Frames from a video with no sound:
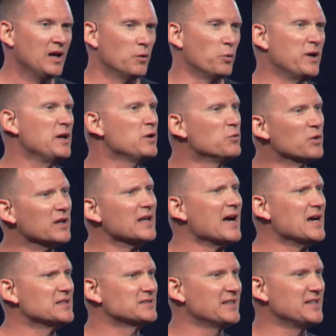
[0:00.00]
We
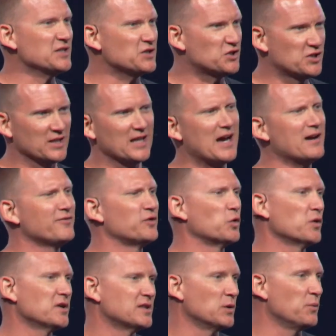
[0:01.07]
realize this July
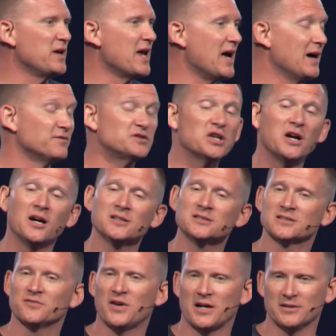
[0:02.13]
4th, and we have
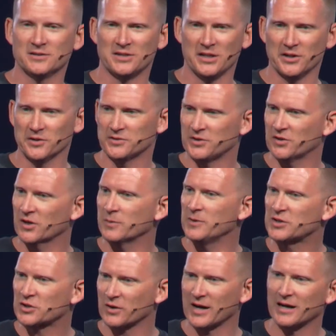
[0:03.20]
tons of volunteers that are going to
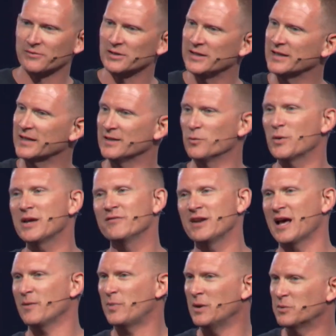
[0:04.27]
be traveling, and we even
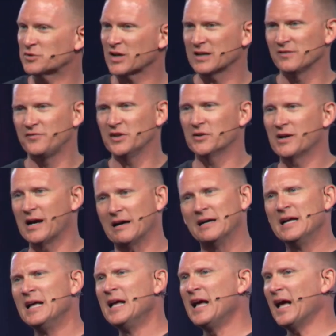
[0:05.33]
have people trying to figure out
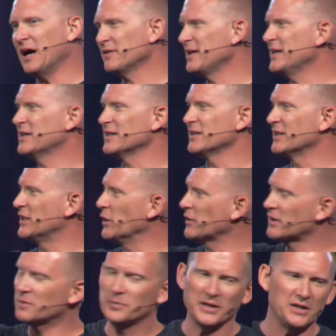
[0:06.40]
how they could go
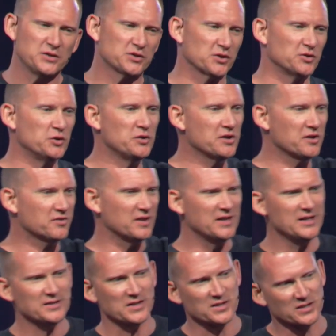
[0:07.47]
to the beach or do their
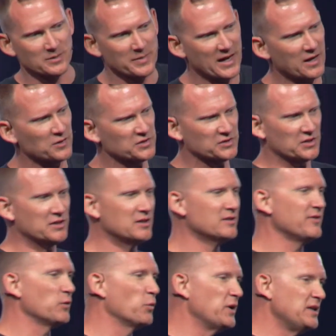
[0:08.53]
things and somehow serve,
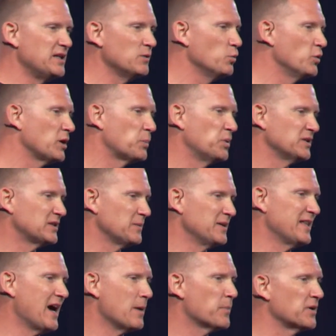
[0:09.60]
and we didn't want to put them in
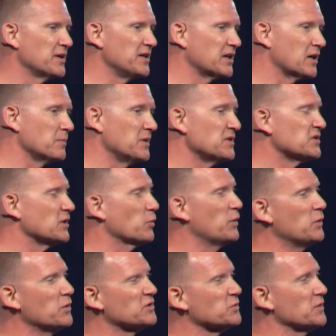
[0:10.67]
that predicament, so we
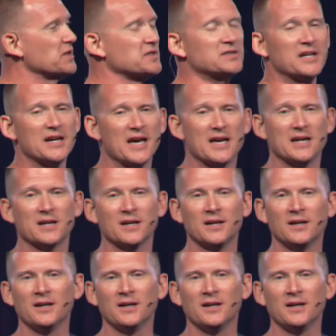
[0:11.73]
just wanted to say, hey,